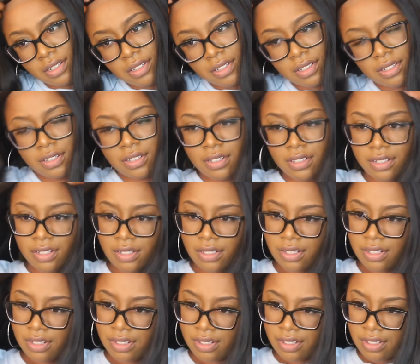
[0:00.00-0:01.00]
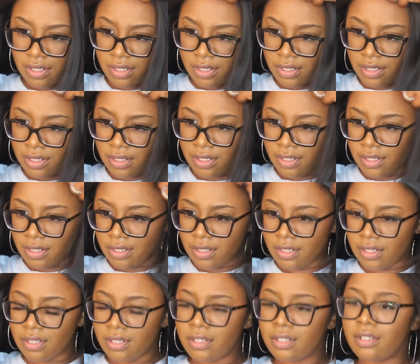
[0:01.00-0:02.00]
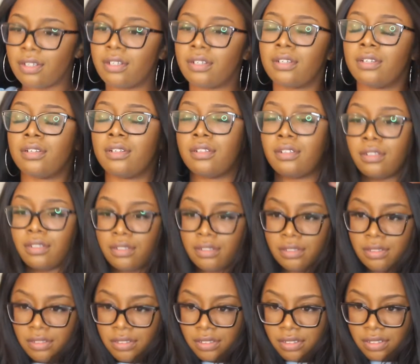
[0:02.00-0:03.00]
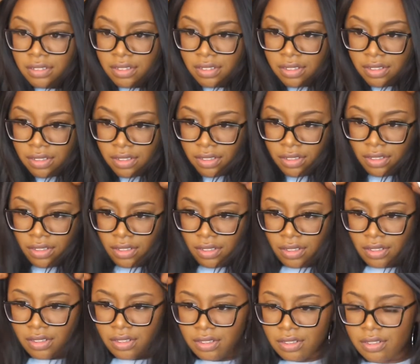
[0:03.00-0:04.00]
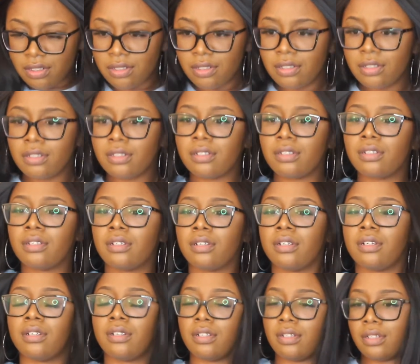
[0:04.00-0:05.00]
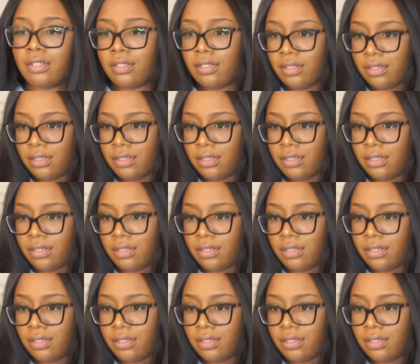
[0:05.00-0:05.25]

(silence)